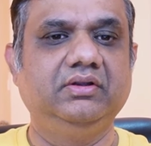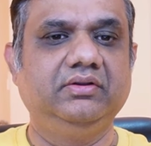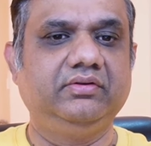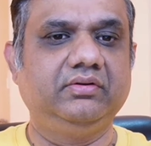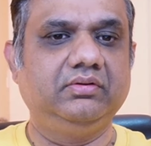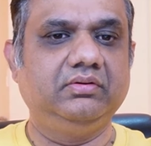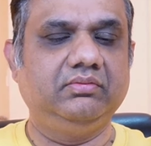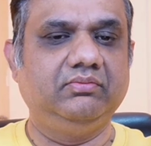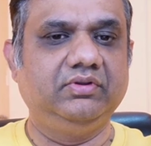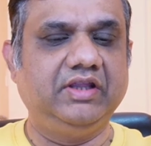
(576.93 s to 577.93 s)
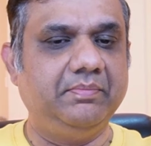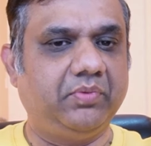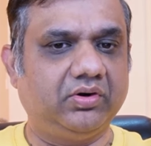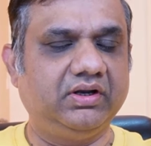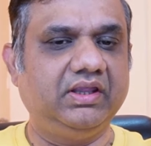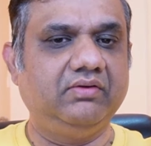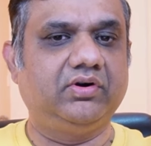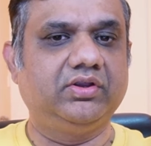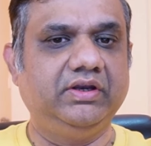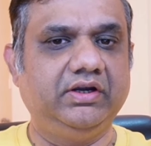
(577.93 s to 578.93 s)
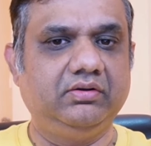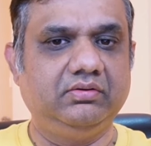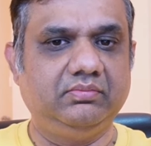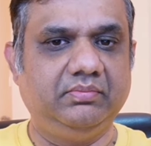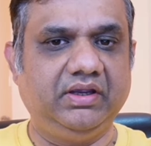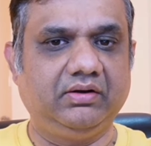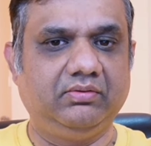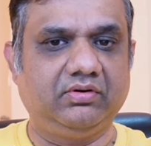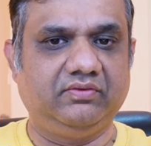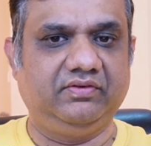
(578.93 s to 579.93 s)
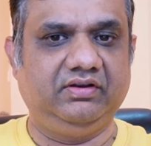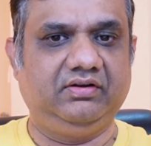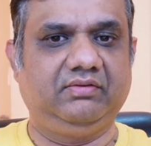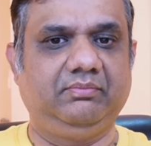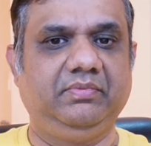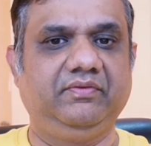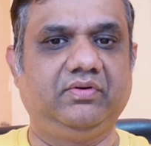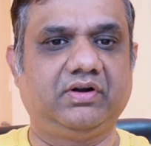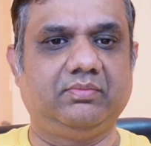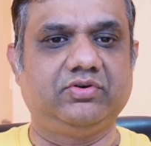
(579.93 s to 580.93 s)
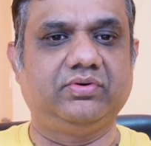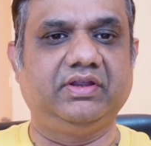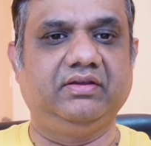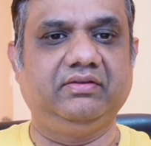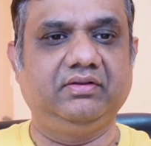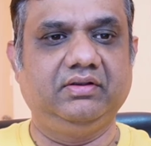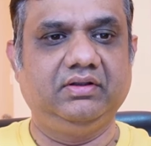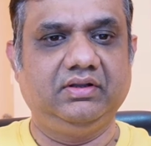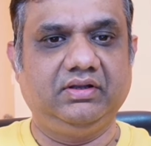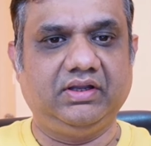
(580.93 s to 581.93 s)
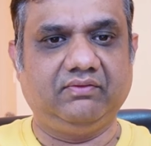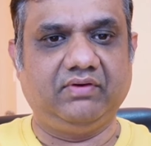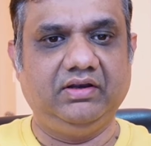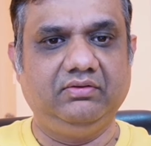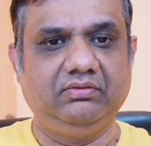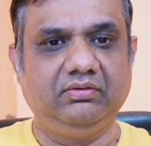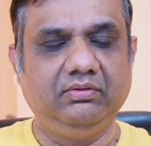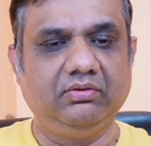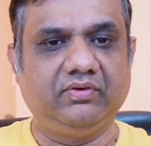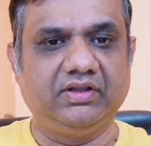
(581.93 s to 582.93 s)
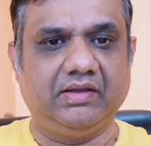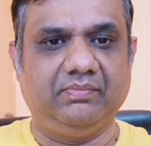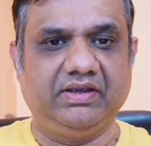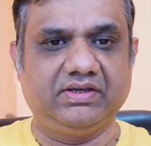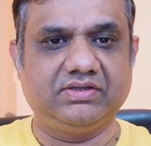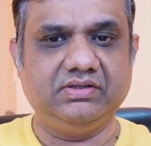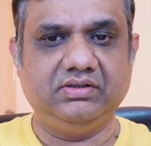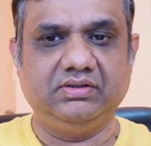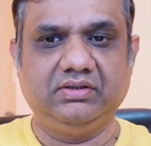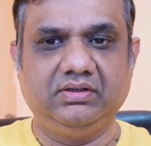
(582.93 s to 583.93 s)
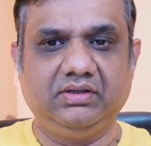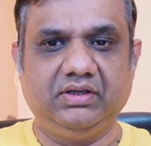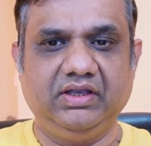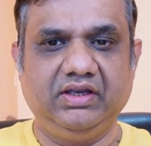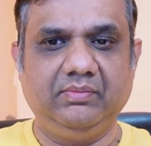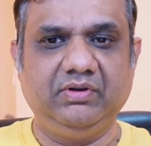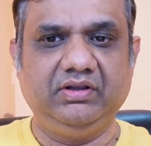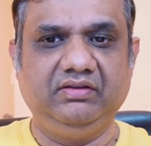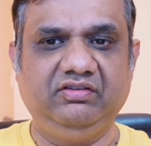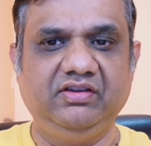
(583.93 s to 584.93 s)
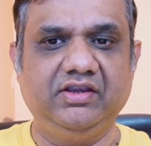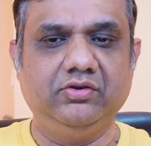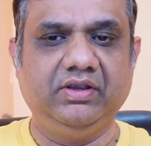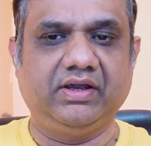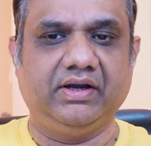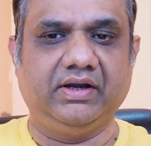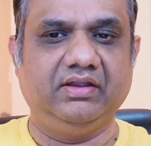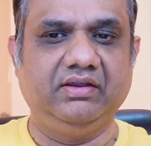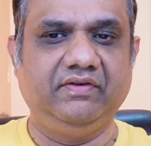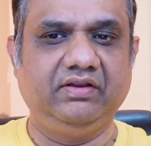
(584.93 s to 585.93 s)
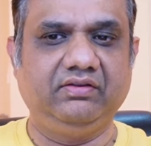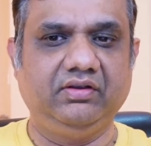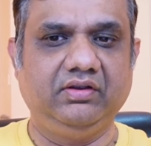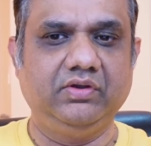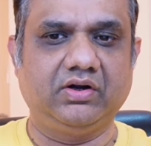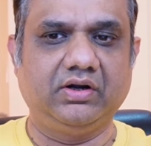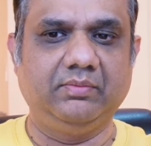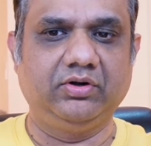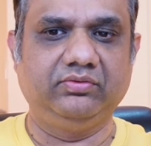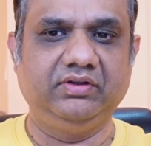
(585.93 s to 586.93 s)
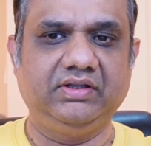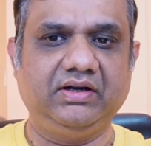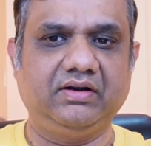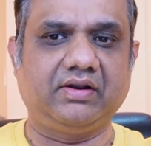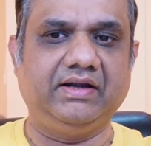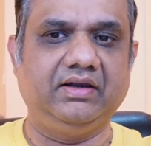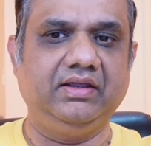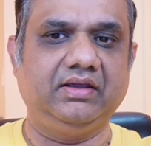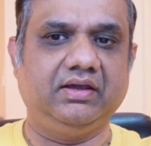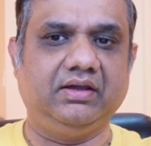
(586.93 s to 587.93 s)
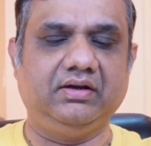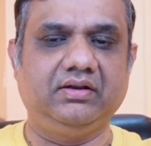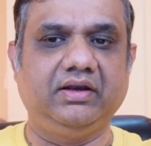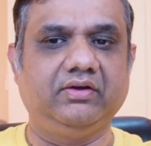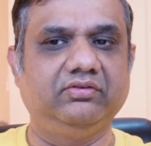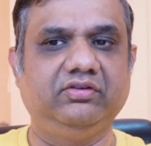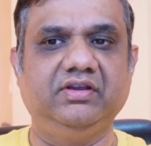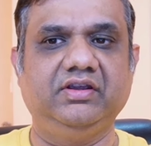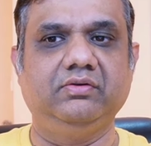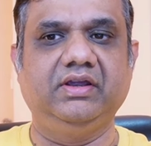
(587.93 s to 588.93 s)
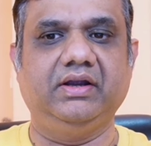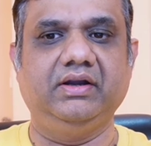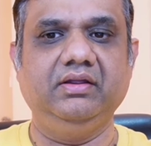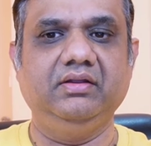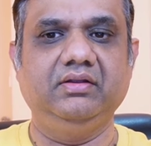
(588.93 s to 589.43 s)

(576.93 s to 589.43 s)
So the important thing what you need to make note of it before troubleshooting is that while you look for the application, enable the CI unique ID. If you are not able to see that, right click and click on CI unique ID.